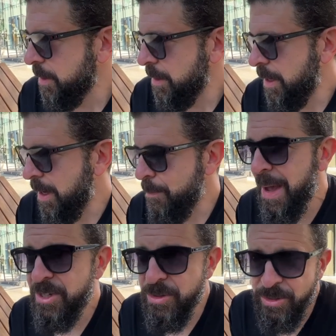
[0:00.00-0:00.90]

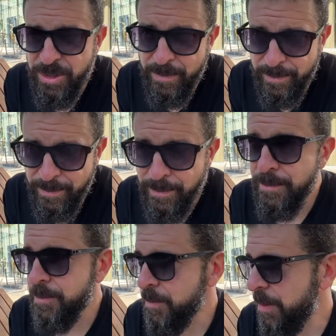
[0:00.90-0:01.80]
masters,
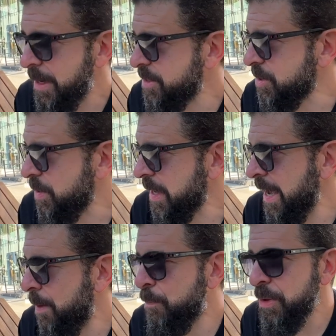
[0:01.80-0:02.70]
right? So they
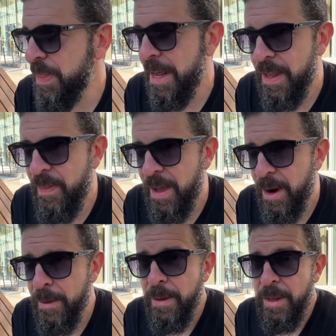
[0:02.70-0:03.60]
can't put that in
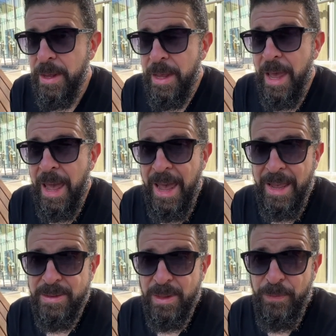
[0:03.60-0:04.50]
there.
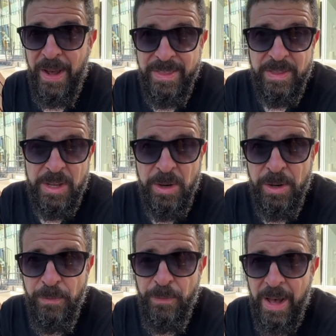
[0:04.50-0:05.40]
And the fact that they
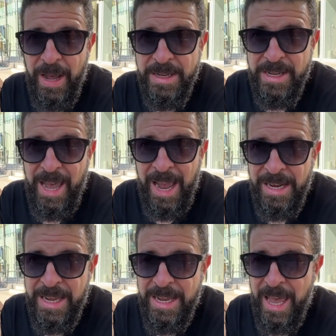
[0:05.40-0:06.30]
couldn't find
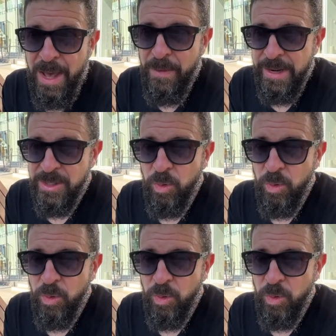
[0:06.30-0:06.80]
any evidence